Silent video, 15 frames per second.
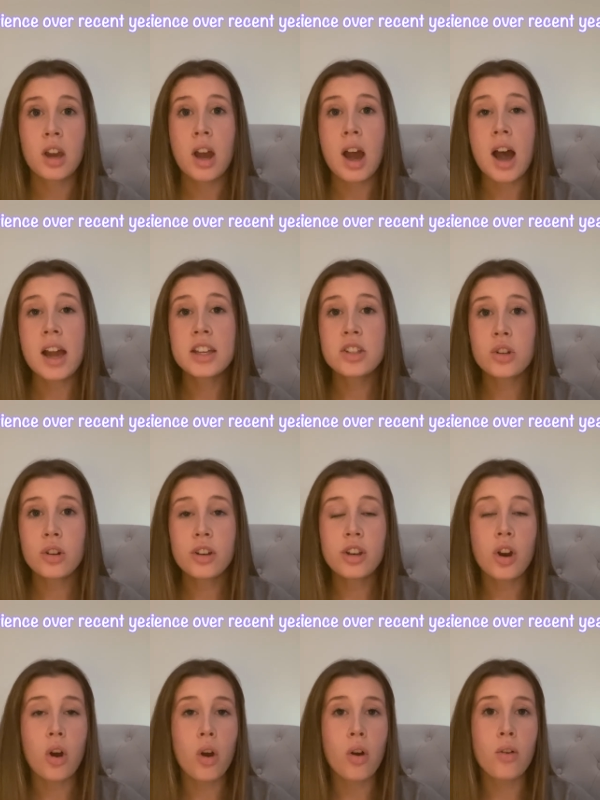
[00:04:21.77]
I started
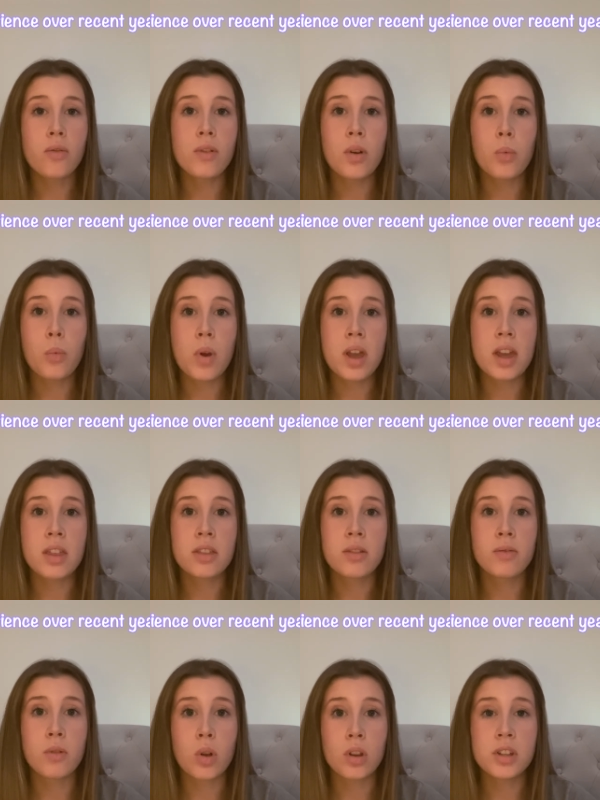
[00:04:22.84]
off with
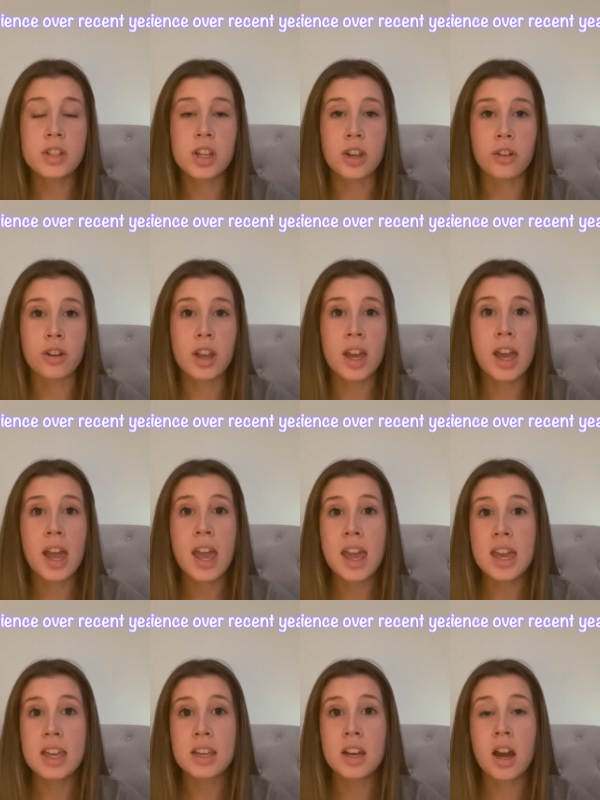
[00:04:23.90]
volunteering
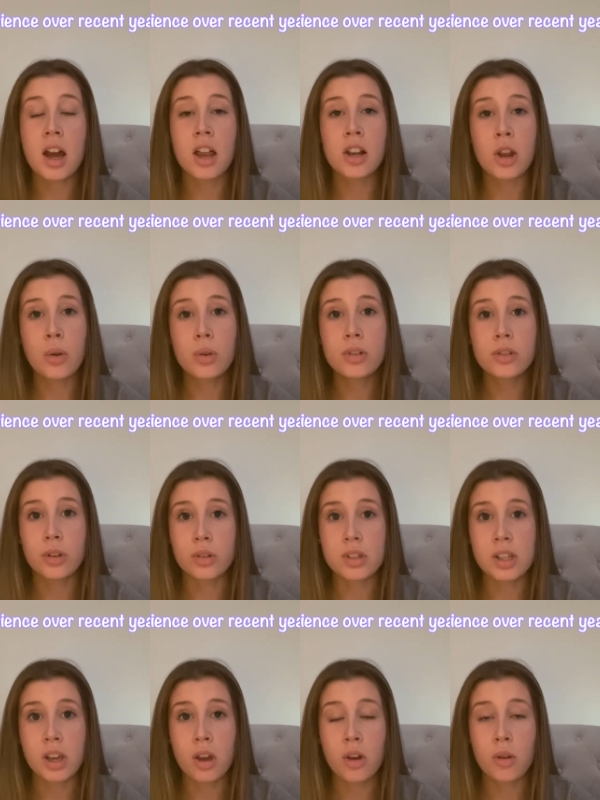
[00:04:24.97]
in a local
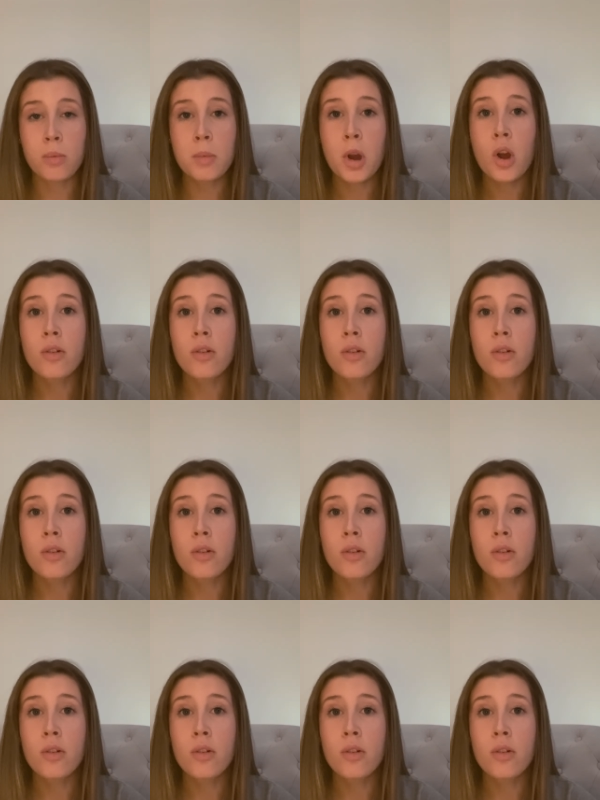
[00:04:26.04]
nursing home